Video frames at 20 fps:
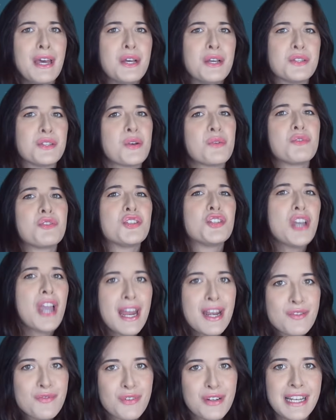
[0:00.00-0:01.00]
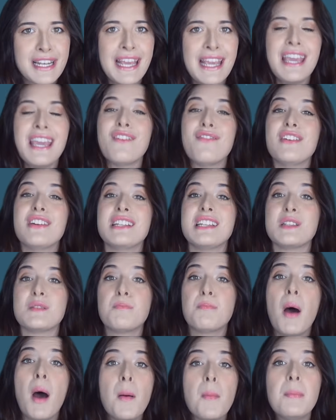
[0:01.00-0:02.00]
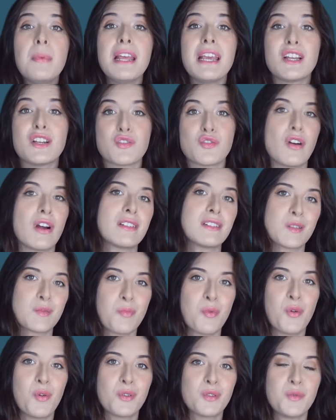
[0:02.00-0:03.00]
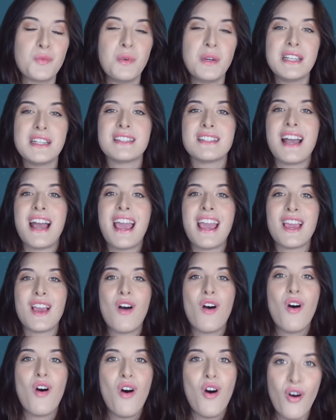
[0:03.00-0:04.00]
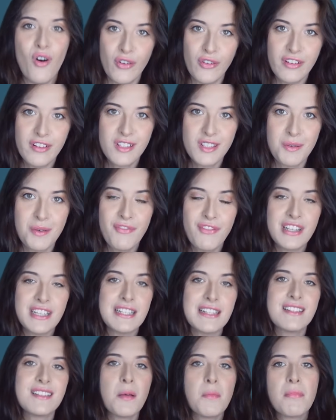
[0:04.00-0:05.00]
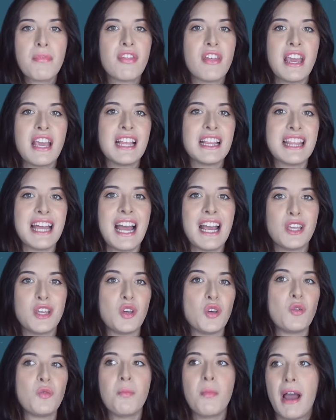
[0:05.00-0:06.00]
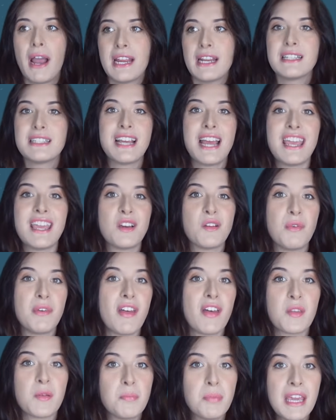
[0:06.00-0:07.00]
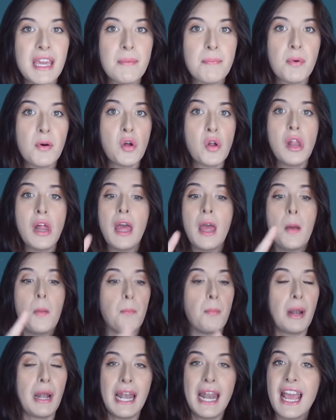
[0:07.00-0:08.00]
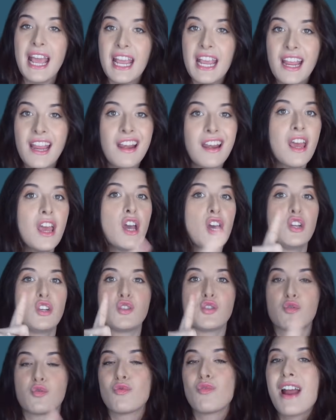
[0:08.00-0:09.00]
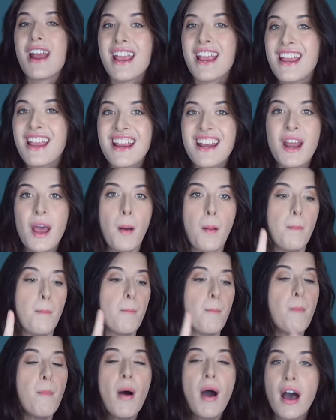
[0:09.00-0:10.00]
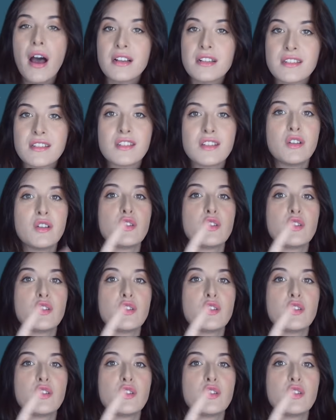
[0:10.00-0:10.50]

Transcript: So generally, if it is public transport, we say on. So if it is something that you might take with other people, plane, train, bus,